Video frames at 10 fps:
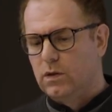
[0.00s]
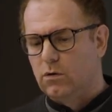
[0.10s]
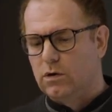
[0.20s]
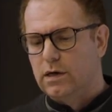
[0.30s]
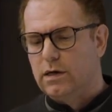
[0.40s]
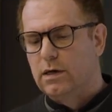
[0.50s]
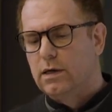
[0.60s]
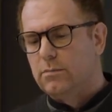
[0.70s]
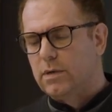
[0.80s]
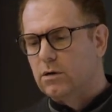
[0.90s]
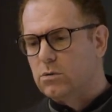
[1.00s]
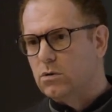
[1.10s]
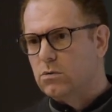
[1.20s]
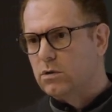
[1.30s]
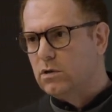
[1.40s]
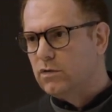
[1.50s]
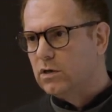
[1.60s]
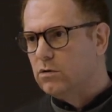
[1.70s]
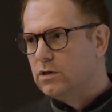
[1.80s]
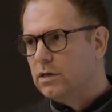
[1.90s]
Okay, because the
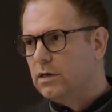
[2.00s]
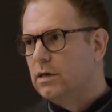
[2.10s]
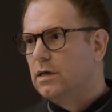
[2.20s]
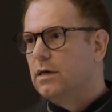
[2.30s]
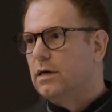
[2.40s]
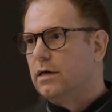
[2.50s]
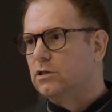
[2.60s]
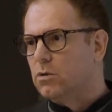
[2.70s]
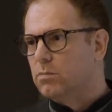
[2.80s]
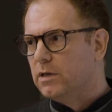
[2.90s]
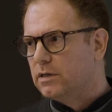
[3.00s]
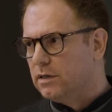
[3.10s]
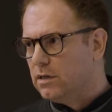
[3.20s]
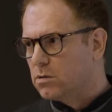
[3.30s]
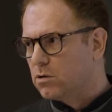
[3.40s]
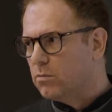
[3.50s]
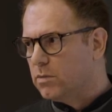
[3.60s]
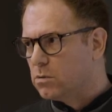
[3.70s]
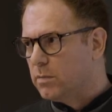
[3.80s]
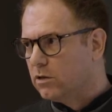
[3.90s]
difficulty adjustment in Ethereum
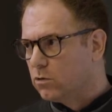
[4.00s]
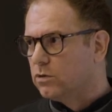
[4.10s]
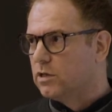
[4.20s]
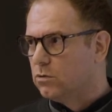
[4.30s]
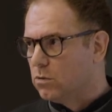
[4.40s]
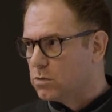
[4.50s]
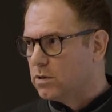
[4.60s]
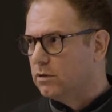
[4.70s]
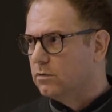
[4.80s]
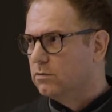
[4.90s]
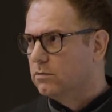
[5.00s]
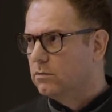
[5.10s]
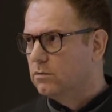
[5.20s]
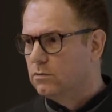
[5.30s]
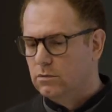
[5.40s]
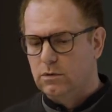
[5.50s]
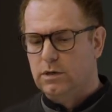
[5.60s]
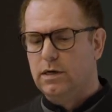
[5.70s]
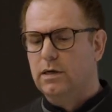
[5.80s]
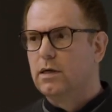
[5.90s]
is made continuously.
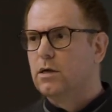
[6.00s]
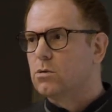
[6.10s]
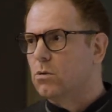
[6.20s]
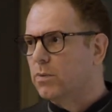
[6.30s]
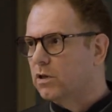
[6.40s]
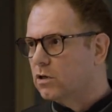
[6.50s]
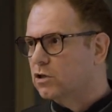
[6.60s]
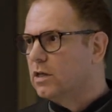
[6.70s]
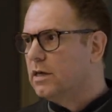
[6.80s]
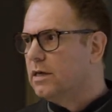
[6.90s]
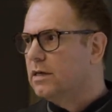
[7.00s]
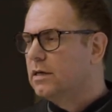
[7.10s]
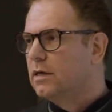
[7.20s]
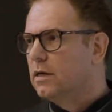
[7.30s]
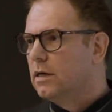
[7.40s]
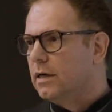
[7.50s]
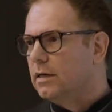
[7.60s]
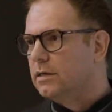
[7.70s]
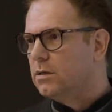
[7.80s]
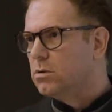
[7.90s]
Okay, so potentially
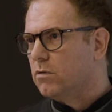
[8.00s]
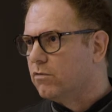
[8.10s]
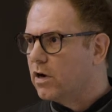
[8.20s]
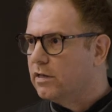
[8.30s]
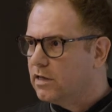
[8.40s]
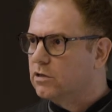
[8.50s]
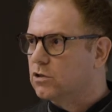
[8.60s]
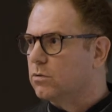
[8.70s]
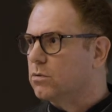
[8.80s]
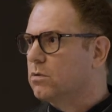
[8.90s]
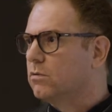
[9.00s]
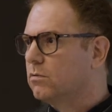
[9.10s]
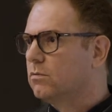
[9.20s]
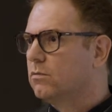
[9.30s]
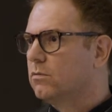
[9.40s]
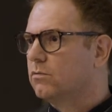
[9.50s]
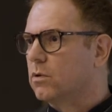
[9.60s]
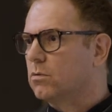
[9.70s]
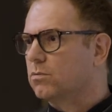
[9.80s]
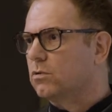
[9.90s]
it is very dangerous for
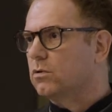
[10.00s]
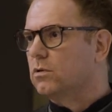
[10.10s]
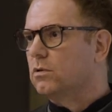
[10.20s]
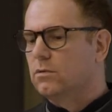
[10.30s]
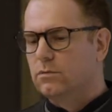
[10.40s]
the protocol.